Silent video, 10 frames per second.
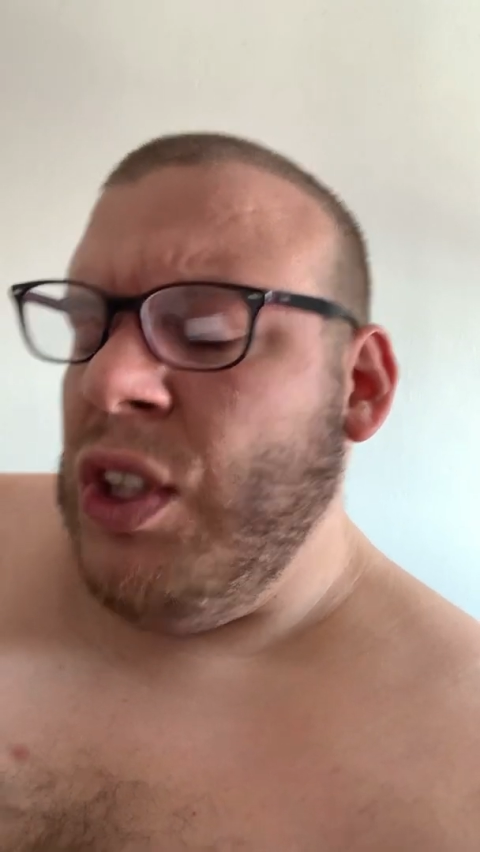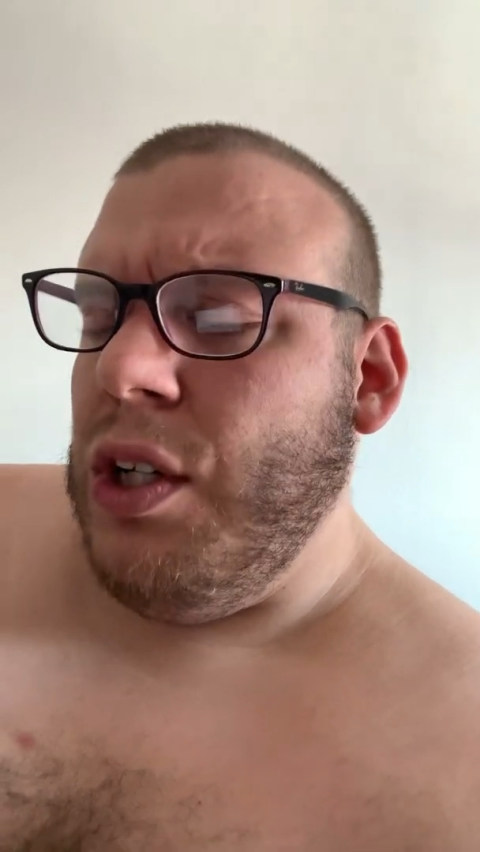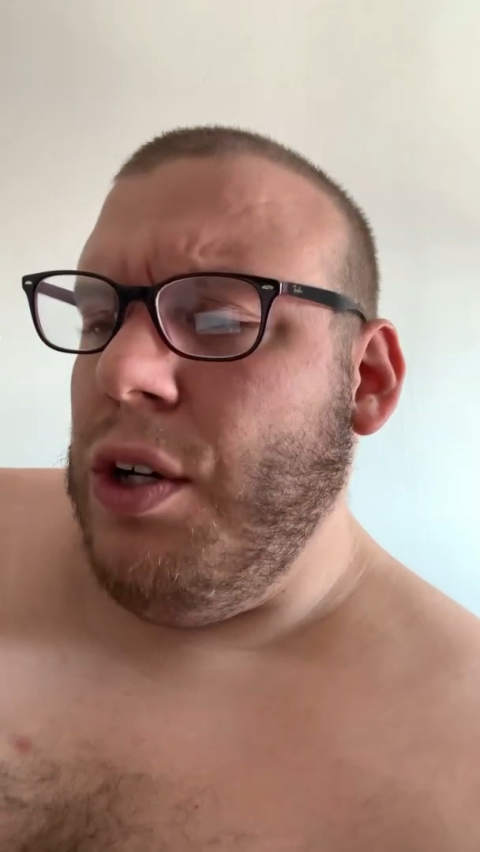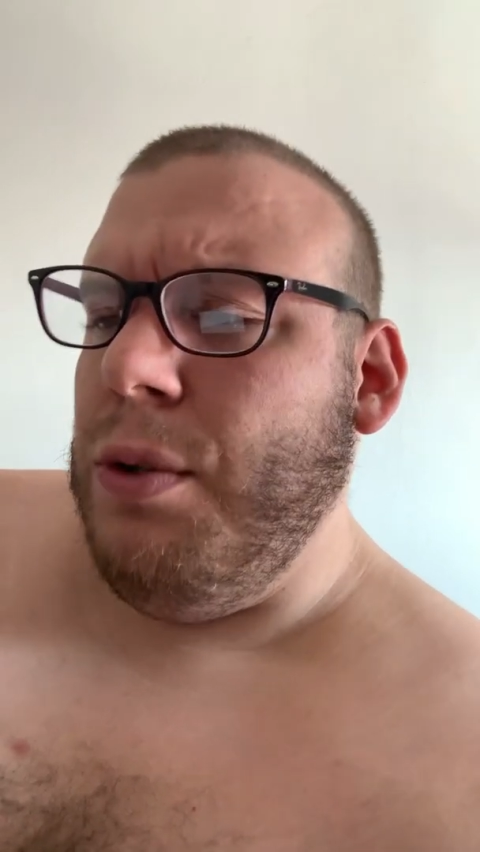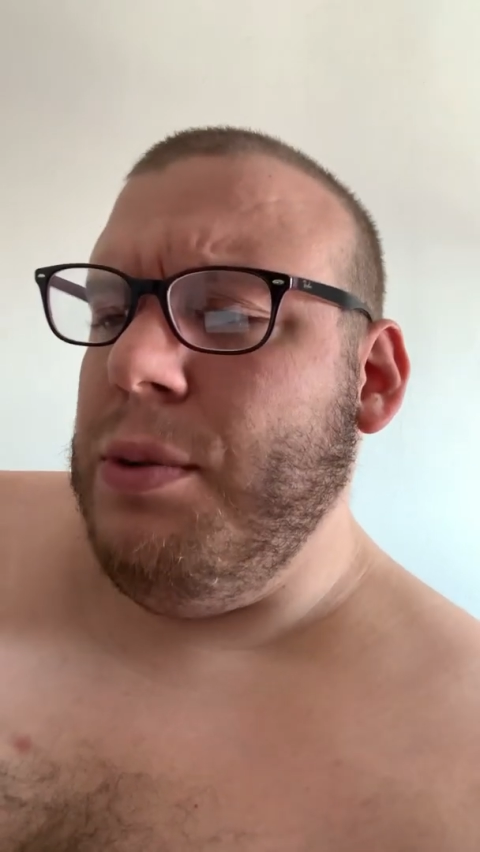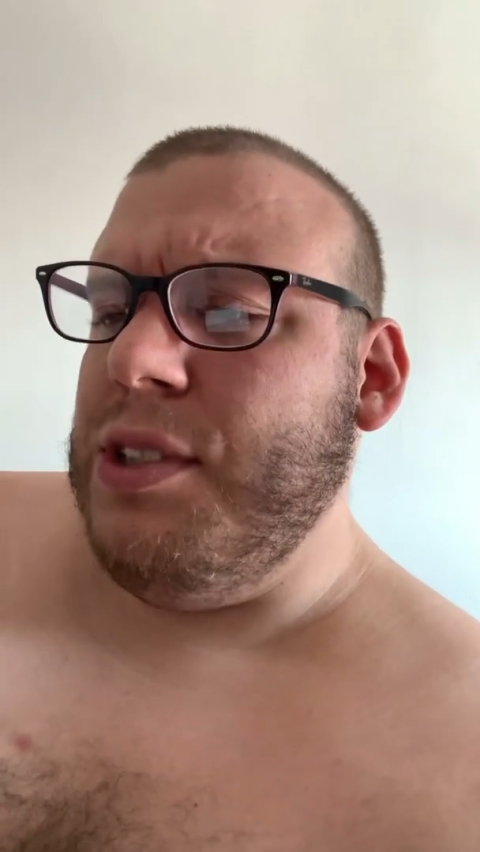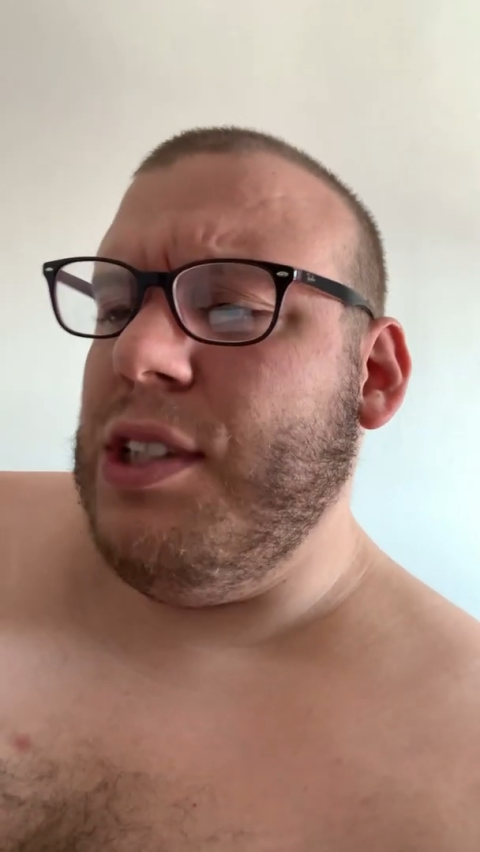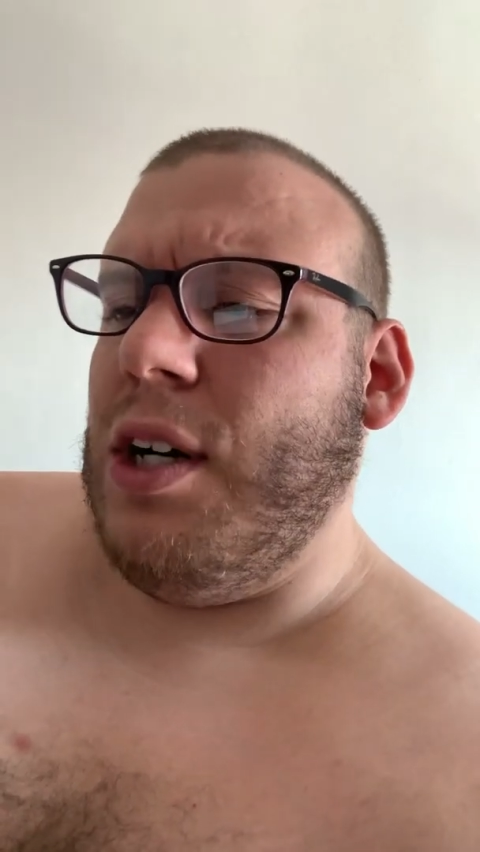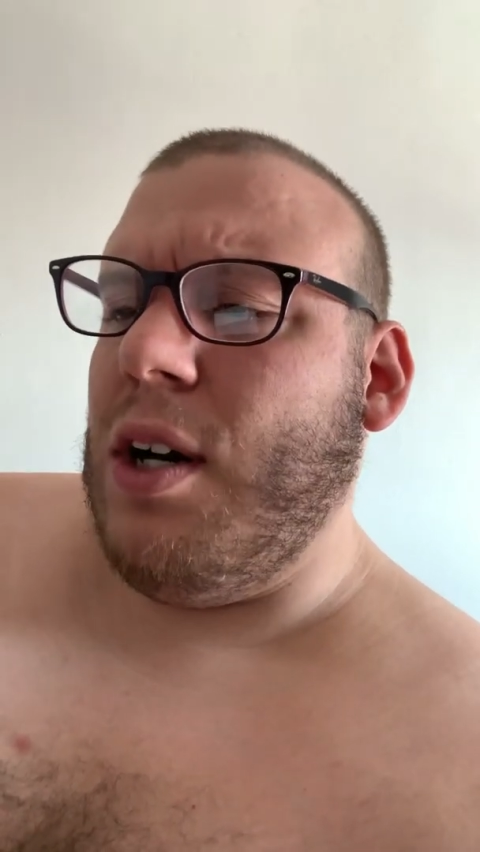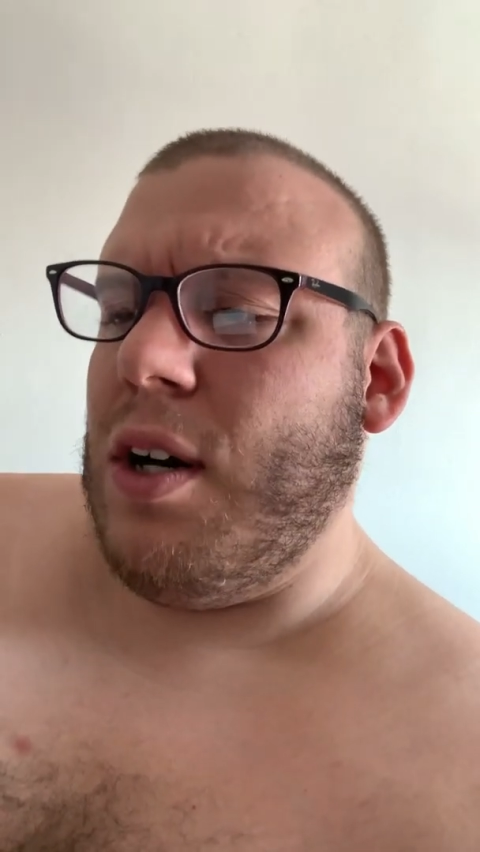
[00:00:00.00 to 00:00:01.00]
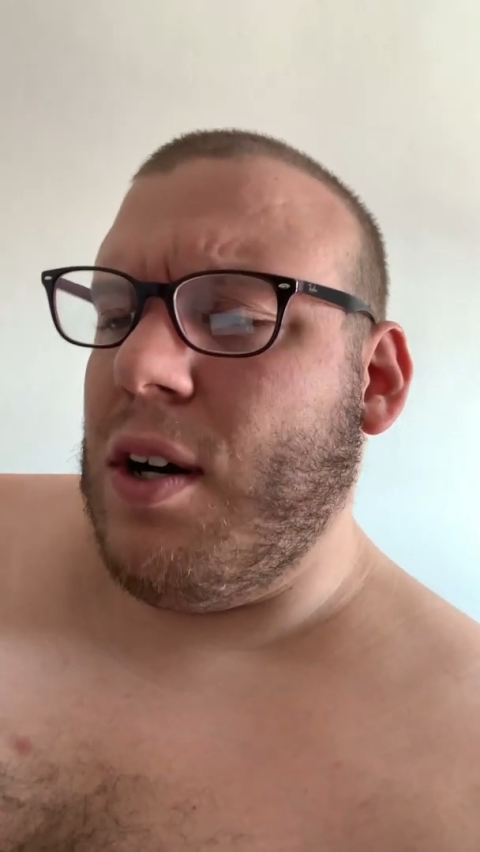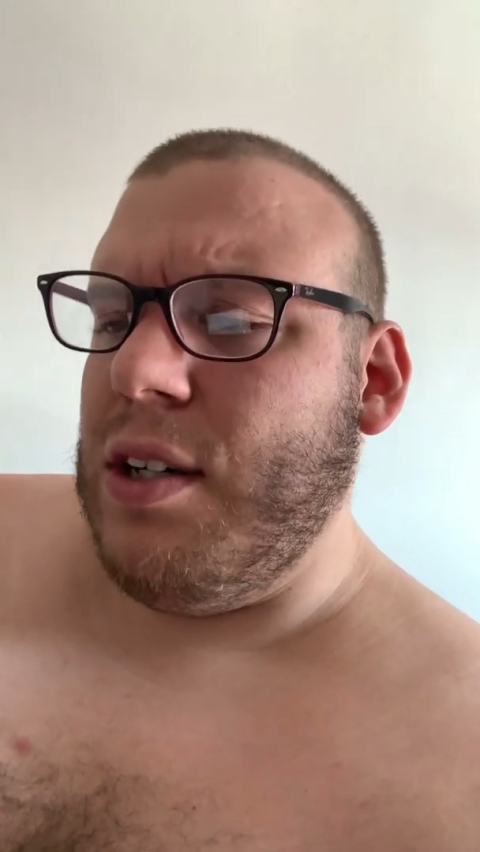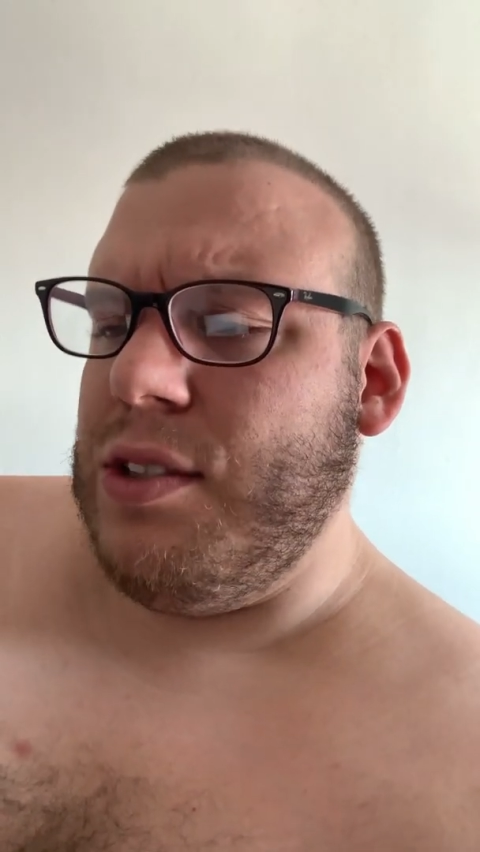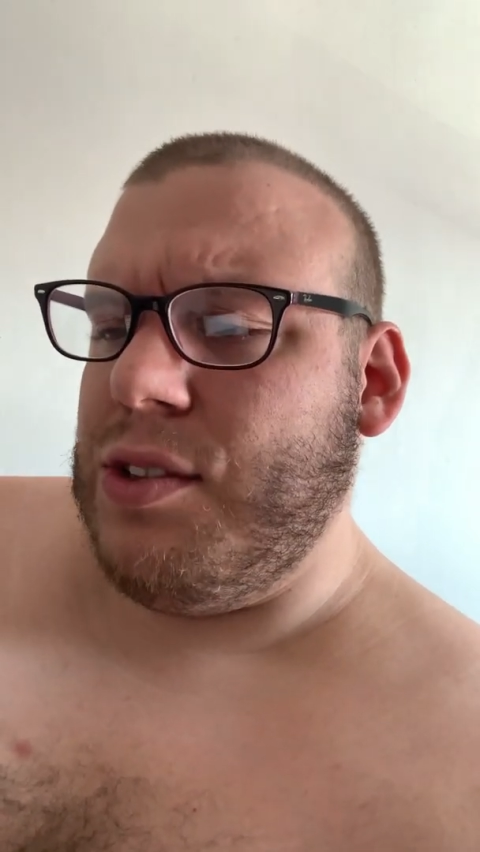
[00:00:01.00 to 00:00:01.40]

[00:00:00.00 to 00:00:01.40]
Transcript: Who was the heart and